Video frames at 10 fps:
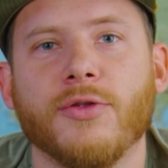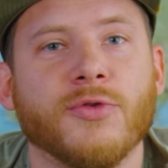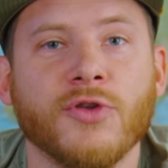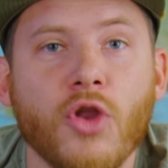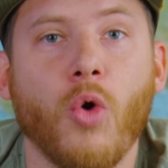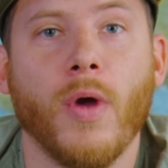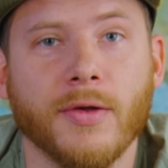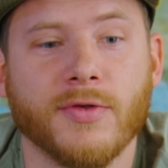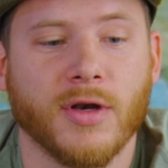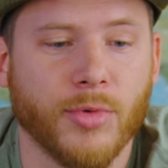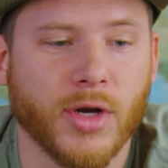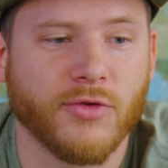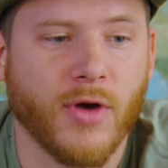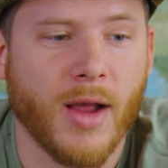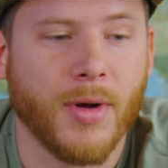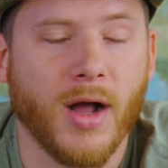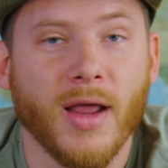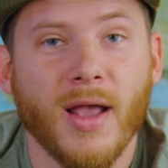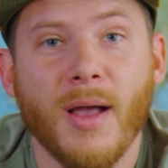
There was no way I was gonna bring a tripod,